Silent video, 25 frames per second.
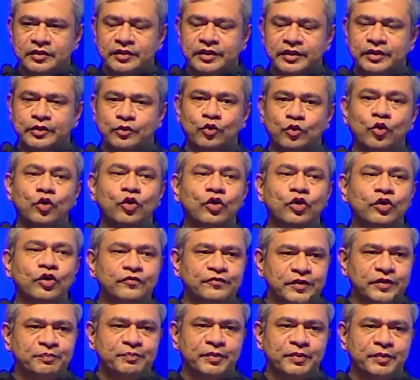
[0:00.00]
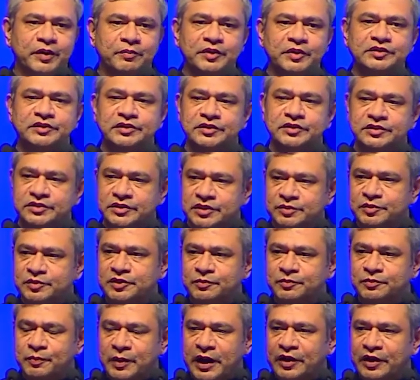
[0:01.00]
The core of the payment system
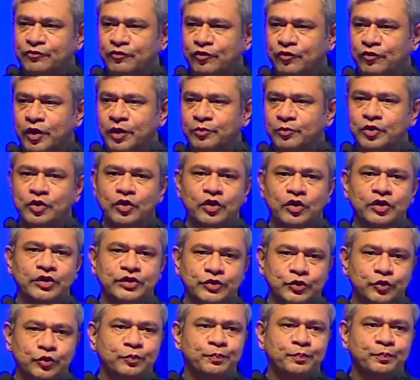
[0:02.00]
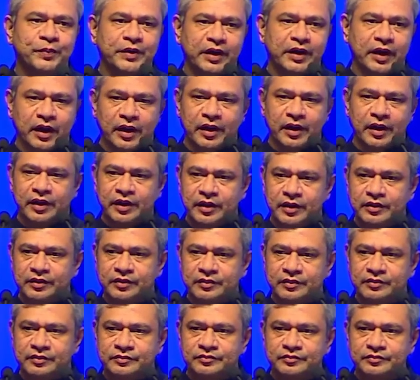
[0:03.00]
is a platform called UPI.